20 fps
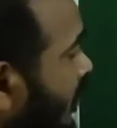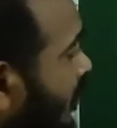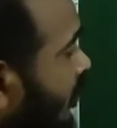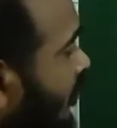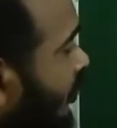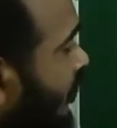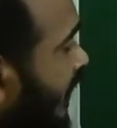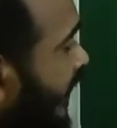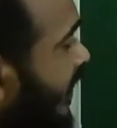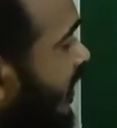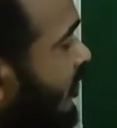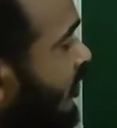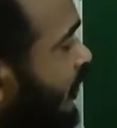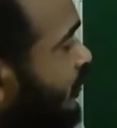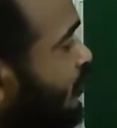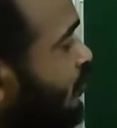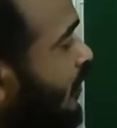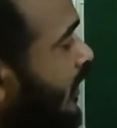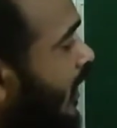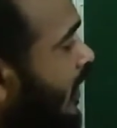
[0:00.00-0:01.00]
y
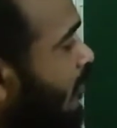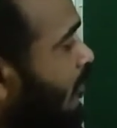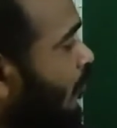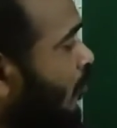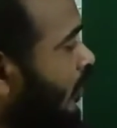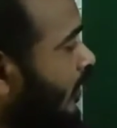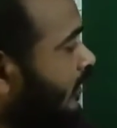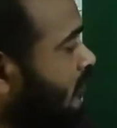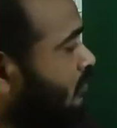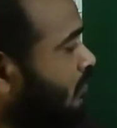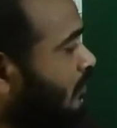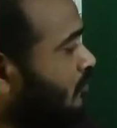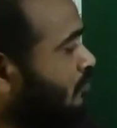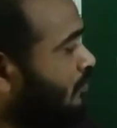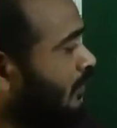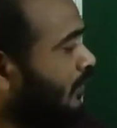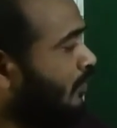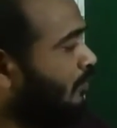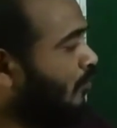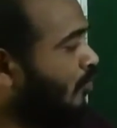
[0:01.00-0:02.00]
equals to a power x plus
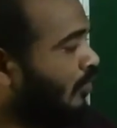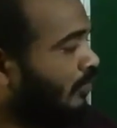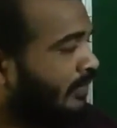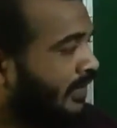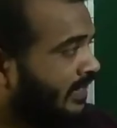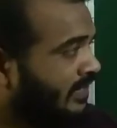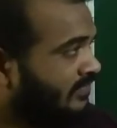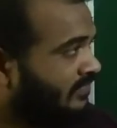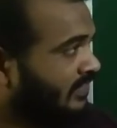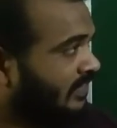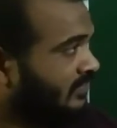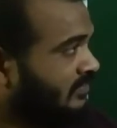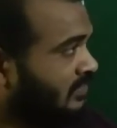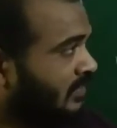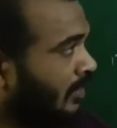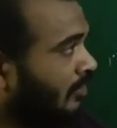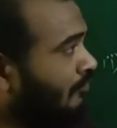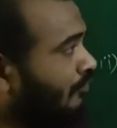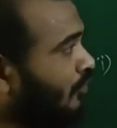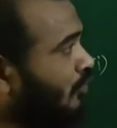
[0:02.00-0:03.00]
b power minus
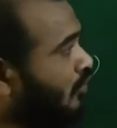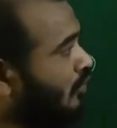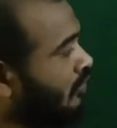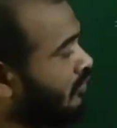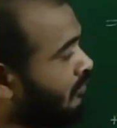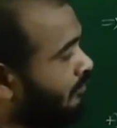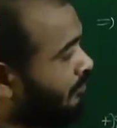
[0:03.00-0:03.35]
x. If you